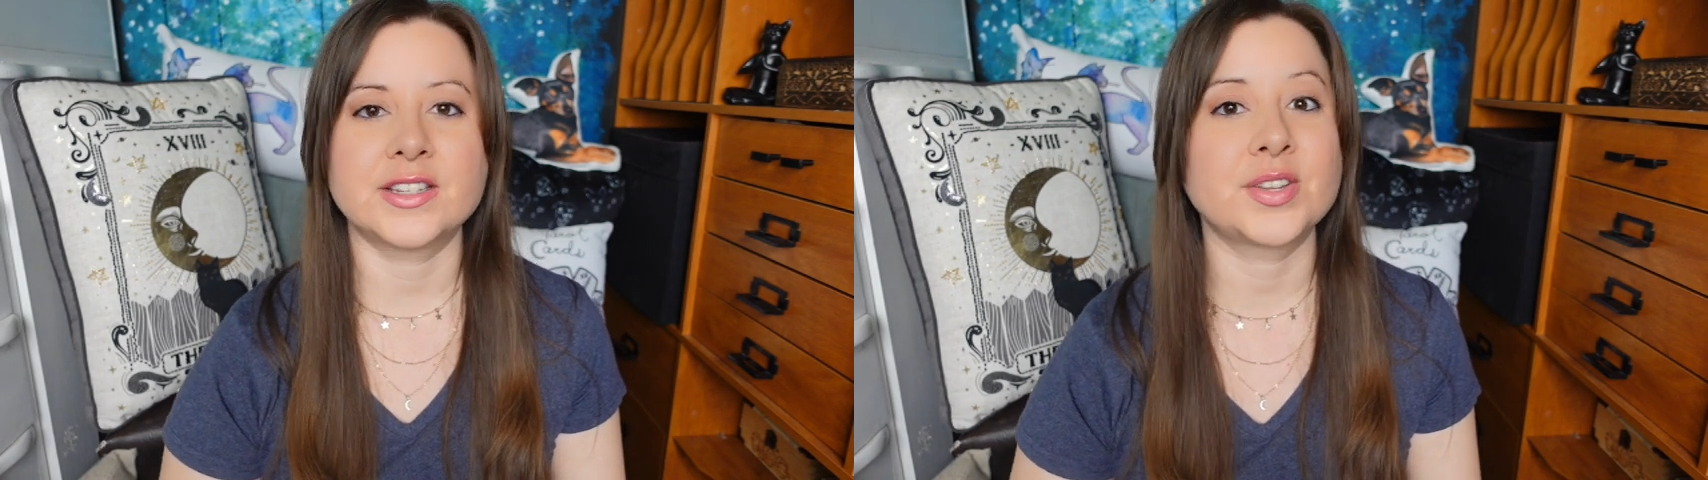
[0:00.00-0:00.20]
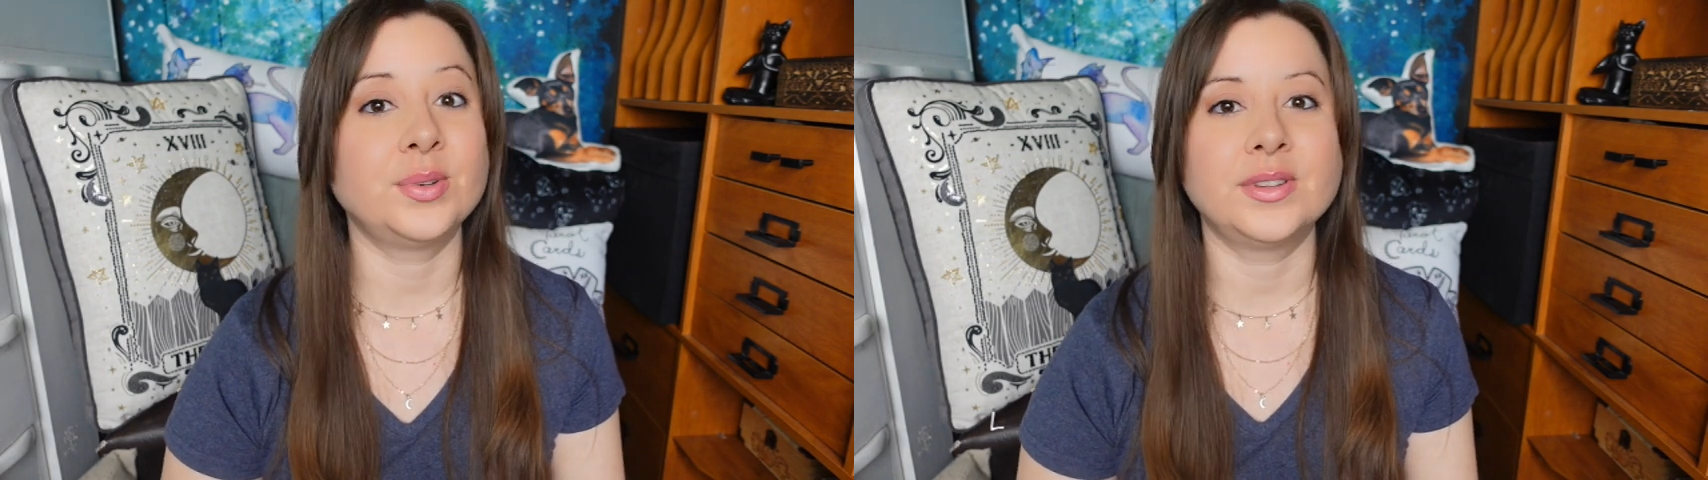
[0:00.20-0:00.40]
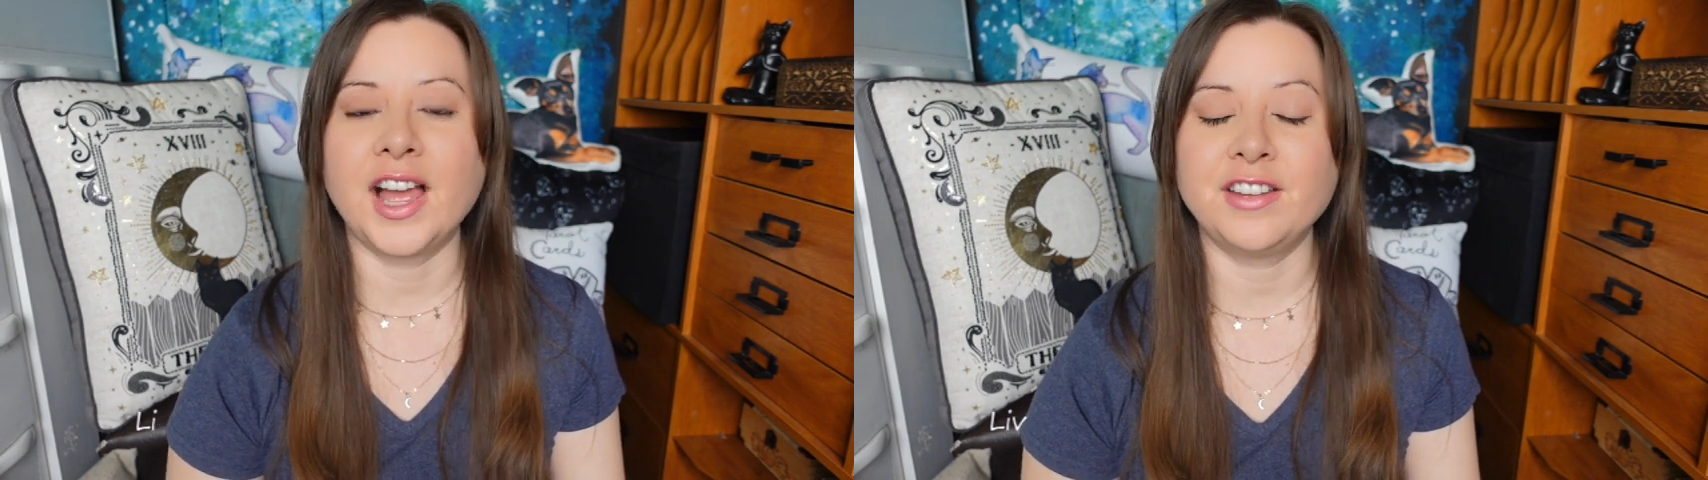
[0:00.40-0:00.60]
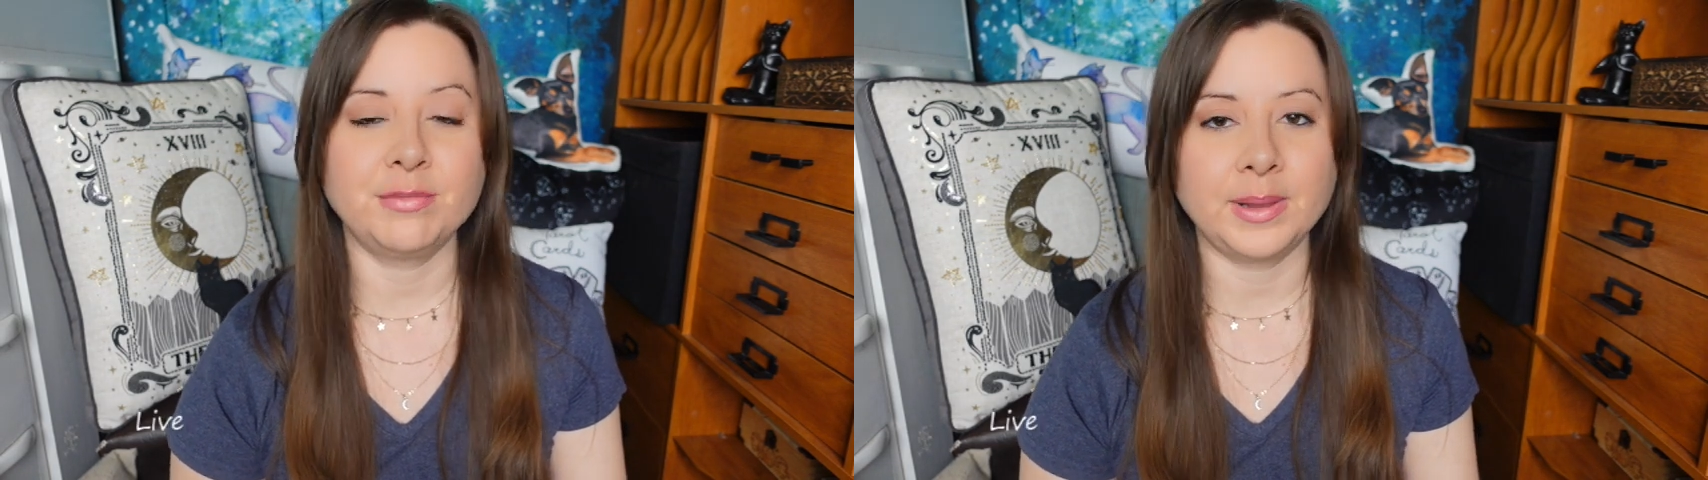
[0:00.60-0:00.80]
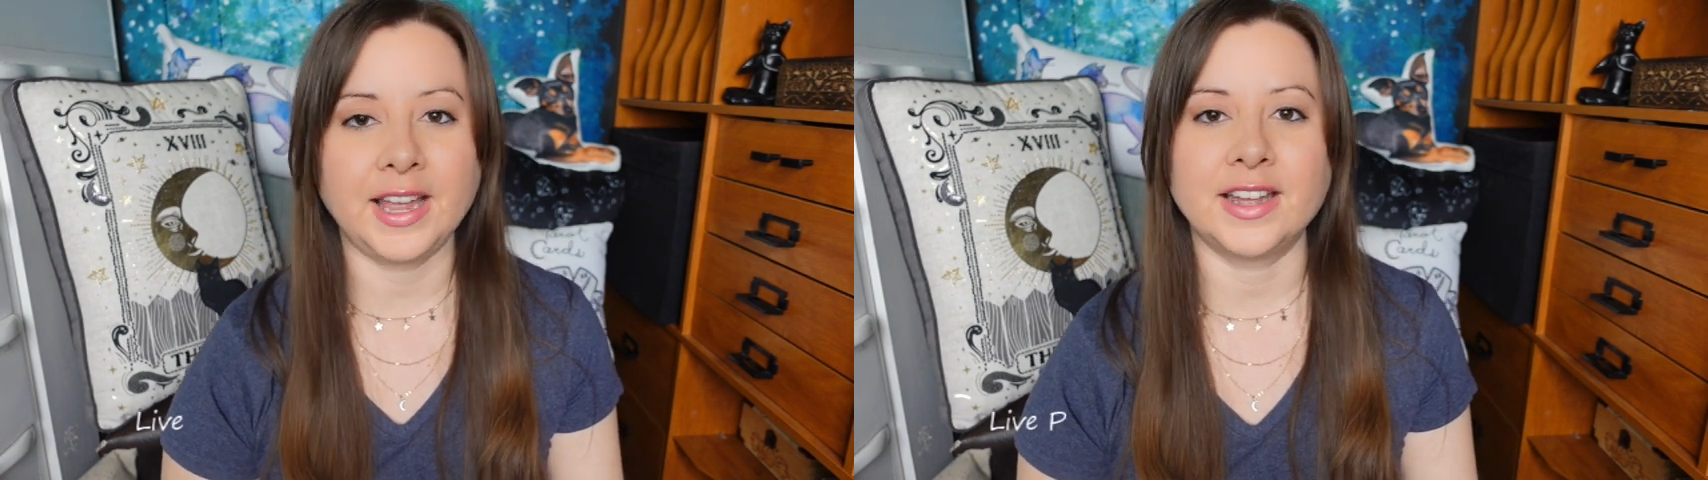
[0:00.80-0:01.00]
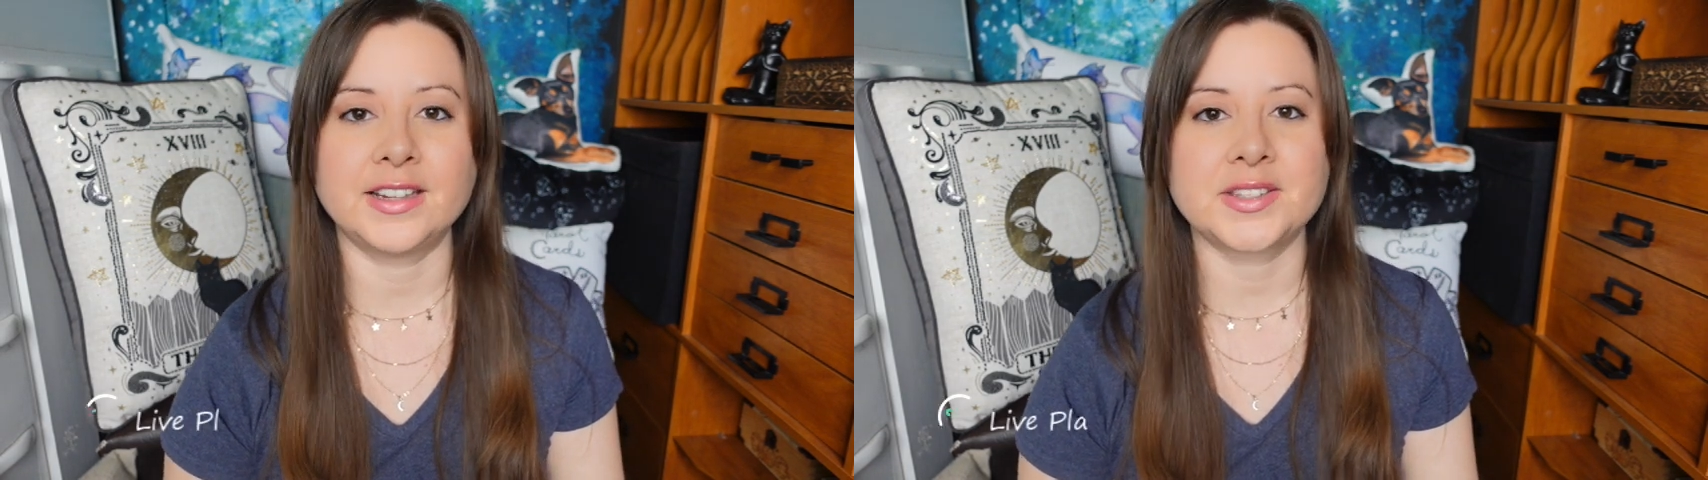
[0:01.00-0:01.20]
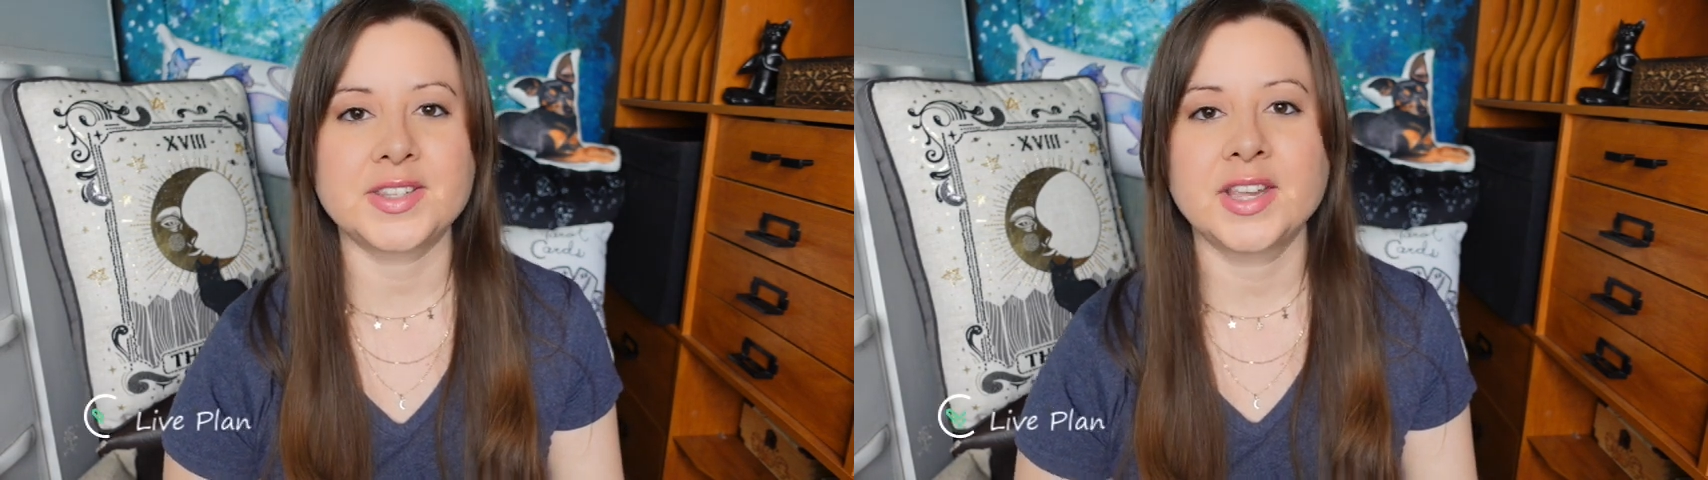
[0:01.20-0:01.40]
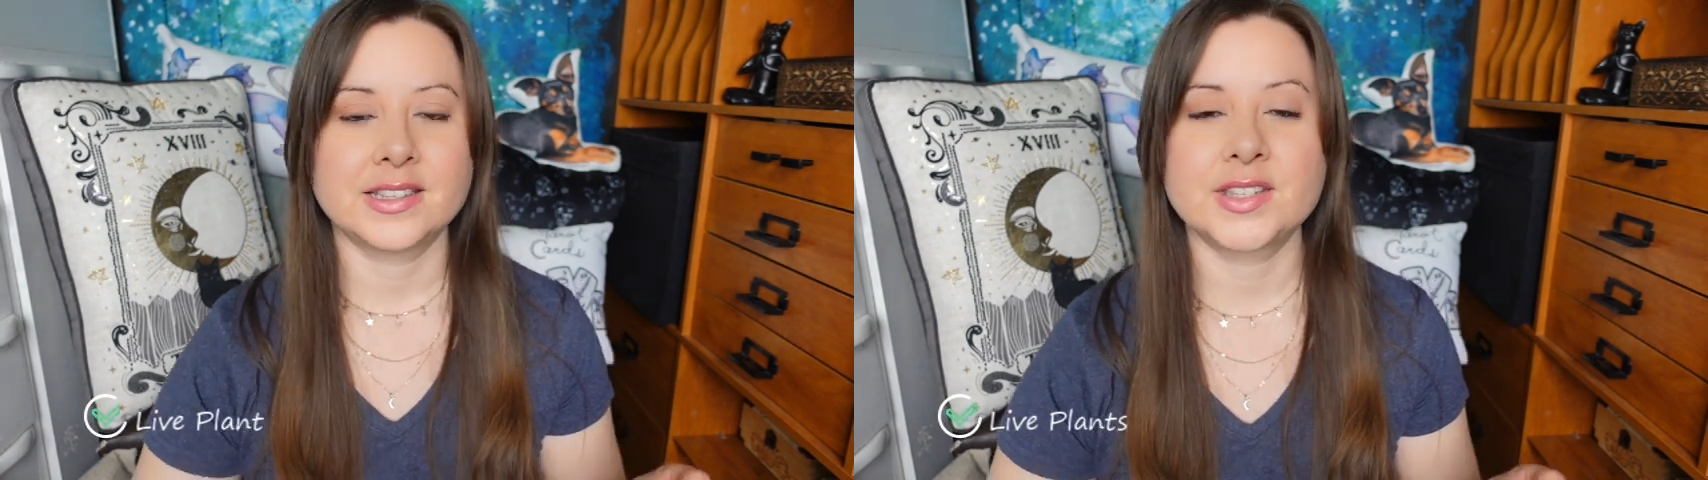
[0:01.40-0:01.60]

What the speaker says: so live plants,